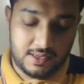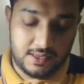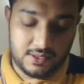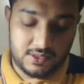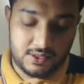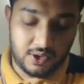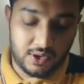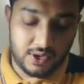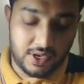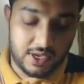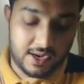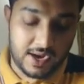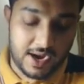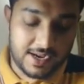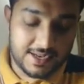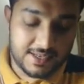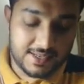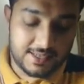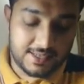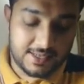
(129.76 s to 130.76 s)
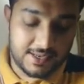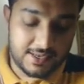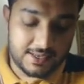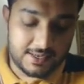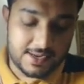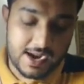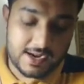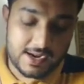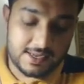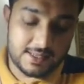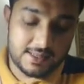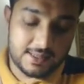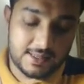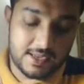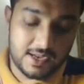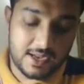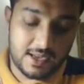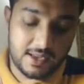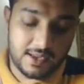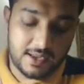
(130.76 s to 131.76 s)
So he writes that in
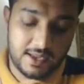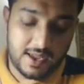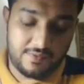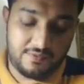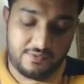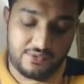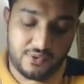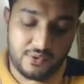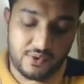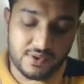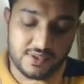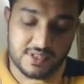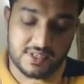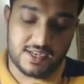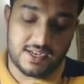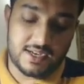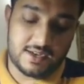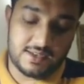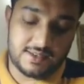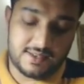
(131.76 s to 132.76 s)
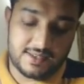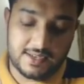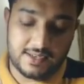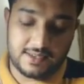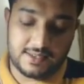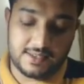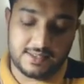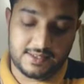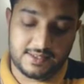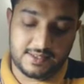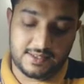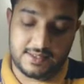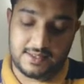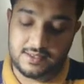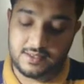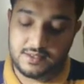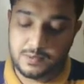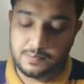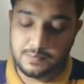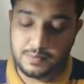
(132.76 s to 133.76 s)
the aforesaid
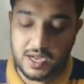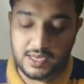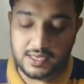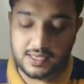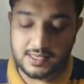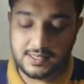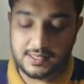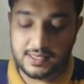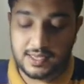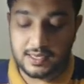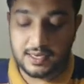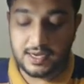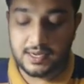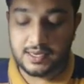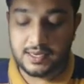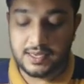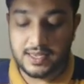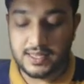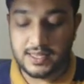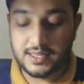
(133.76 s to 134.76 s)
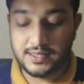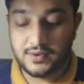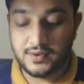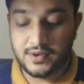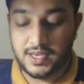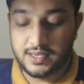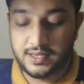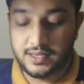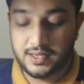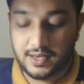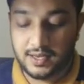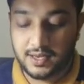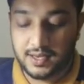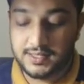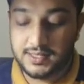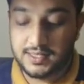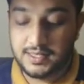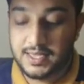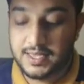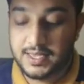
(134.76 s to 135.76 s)
sentences, Pakistan and Henry are
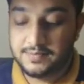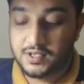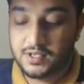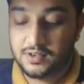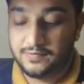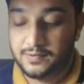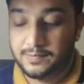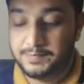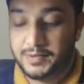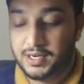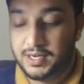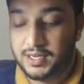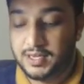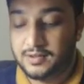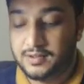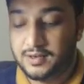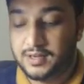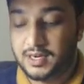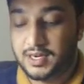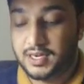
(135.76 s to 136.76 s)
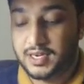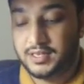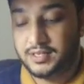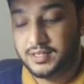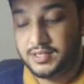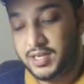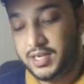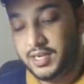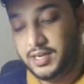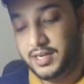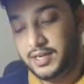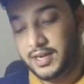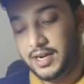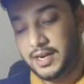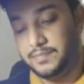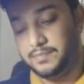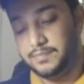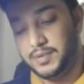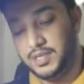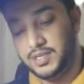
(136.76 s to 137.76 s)
the names of a particular country
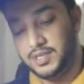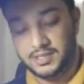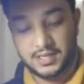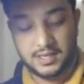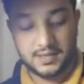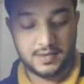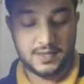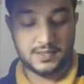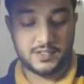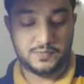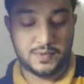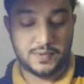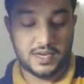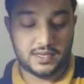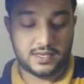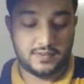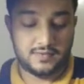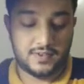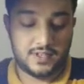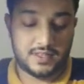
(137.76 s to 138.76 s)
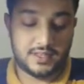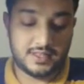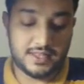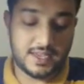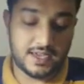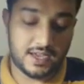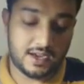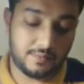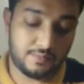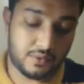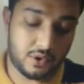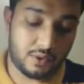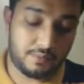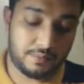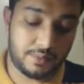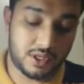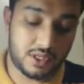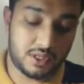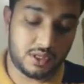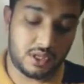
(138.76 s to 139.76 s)
and person respectively. They are
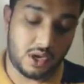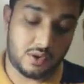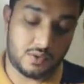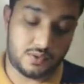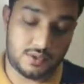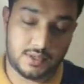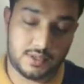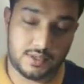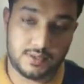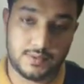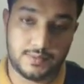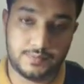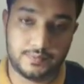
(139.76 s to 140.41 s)
proper nouns.